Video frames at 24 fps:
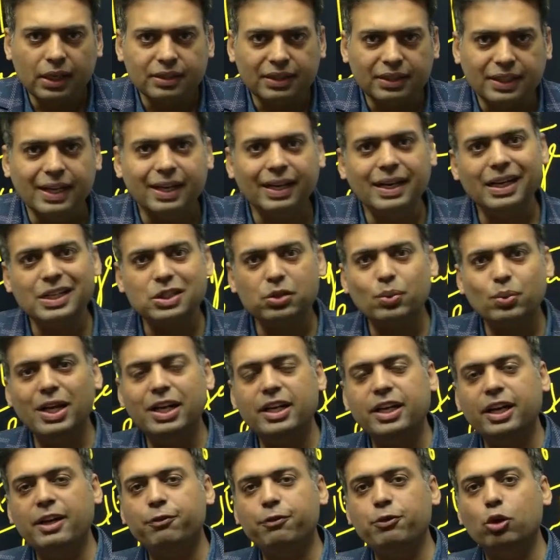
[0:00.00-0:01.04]
There as
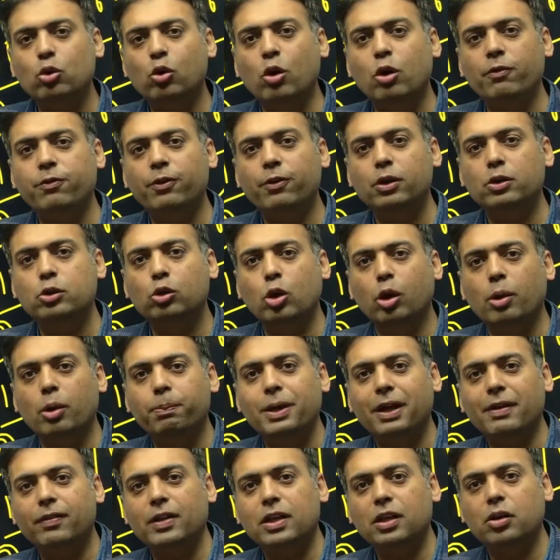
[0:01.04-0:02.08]
well, if you go for
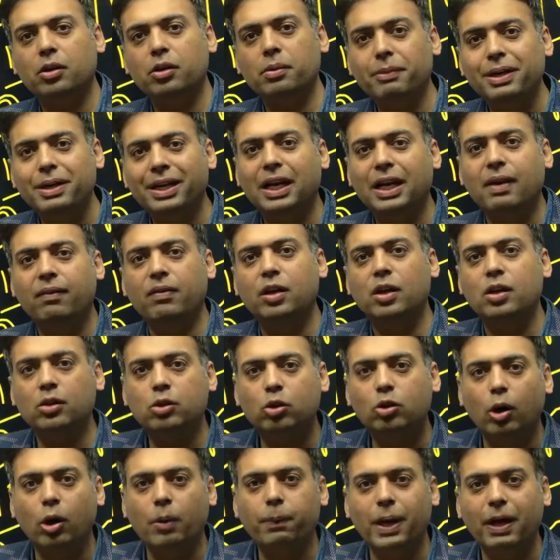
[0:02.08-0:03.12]
top level or mid level or
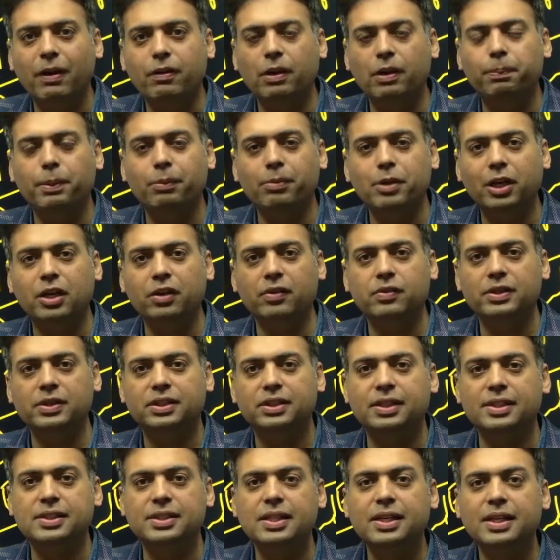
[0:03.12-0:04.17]
top level public
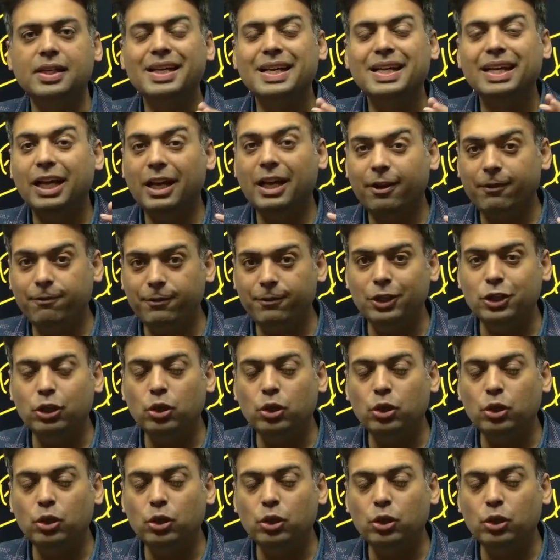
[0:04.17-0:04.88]
universities, if